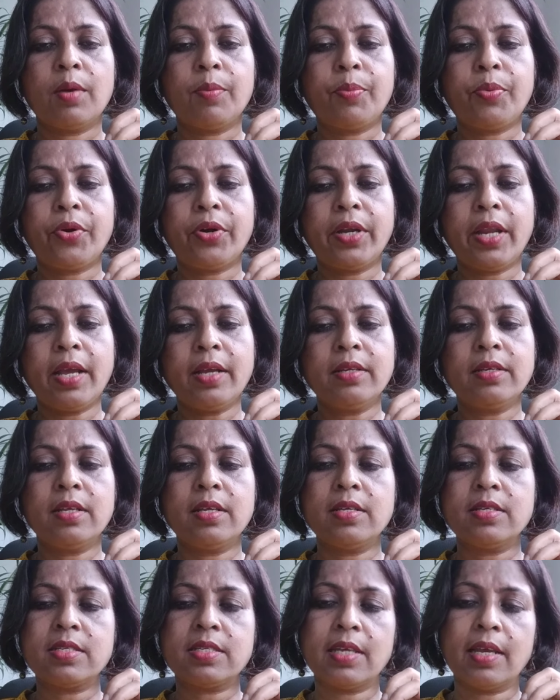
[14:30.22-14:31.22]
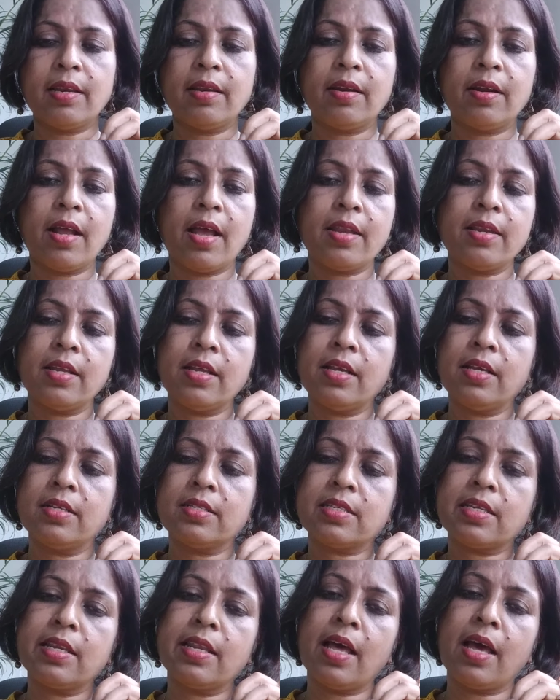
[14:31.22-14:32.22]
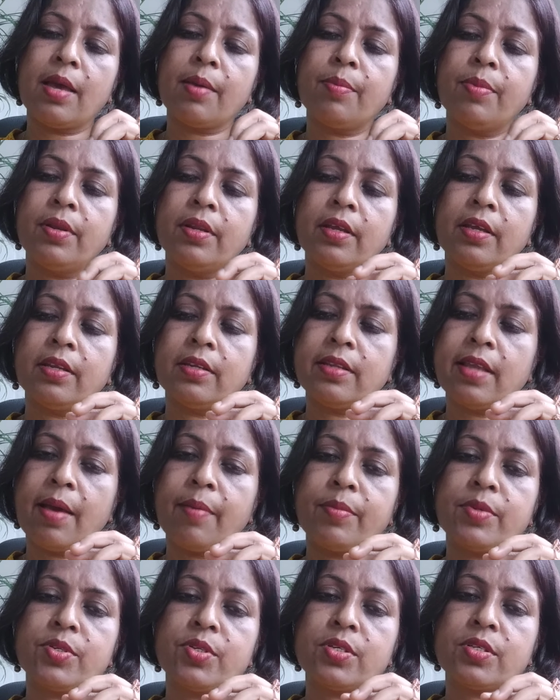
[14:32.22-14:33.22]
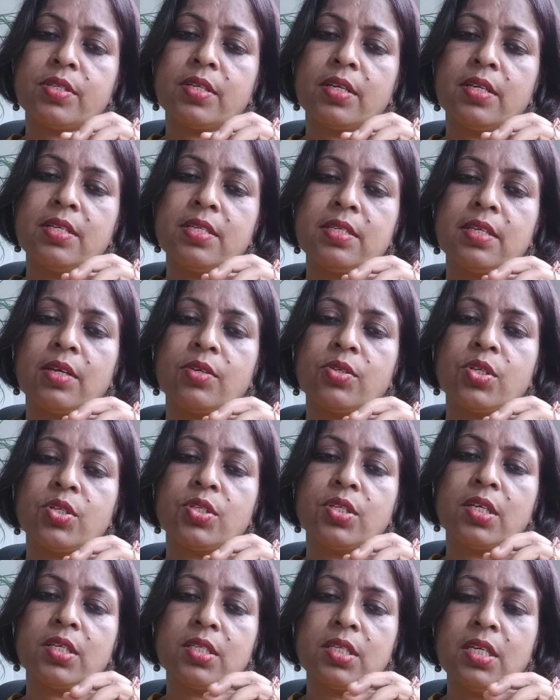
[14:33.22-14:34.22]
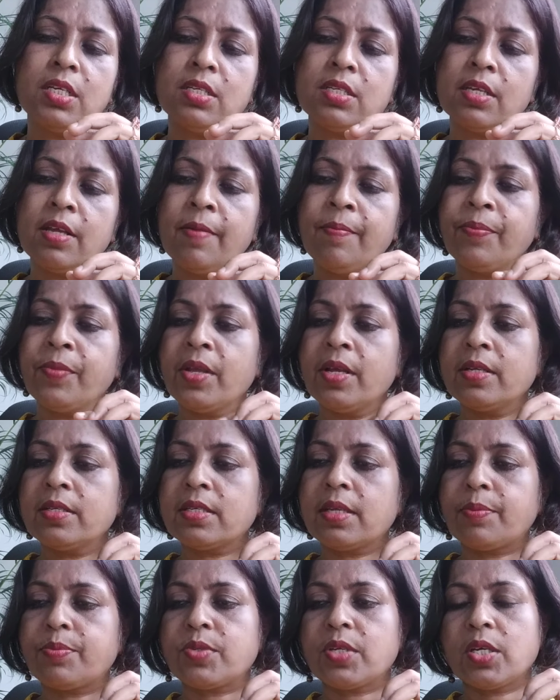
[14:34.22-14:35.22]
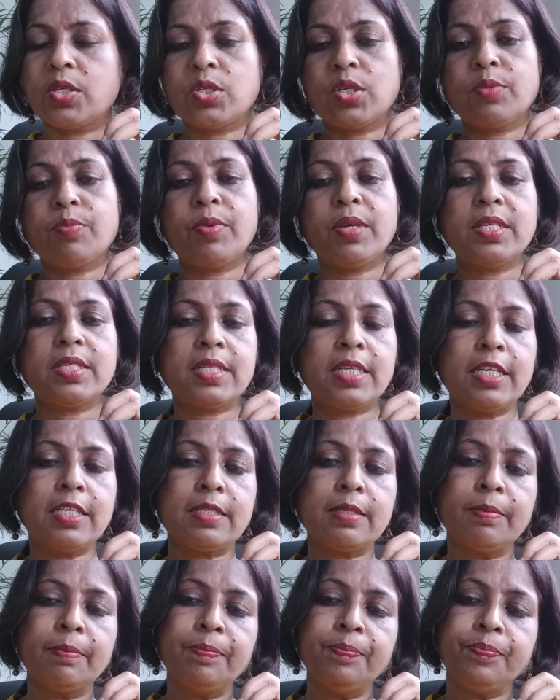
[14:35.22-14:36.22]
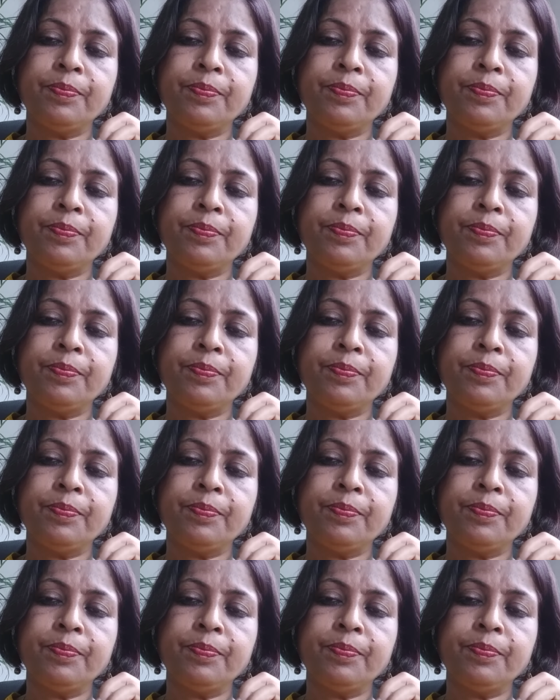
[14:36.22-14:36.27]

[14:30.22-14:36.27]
protect the seller and he is liable in damages. That is section 16 subsection B says.